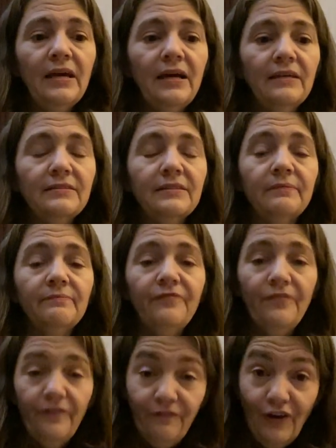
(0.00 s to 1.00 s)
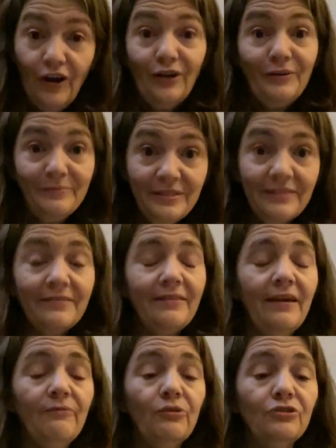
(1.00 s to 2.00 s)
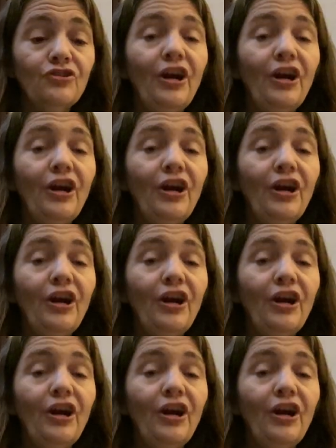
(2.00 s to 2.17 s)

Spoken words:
some farms that we're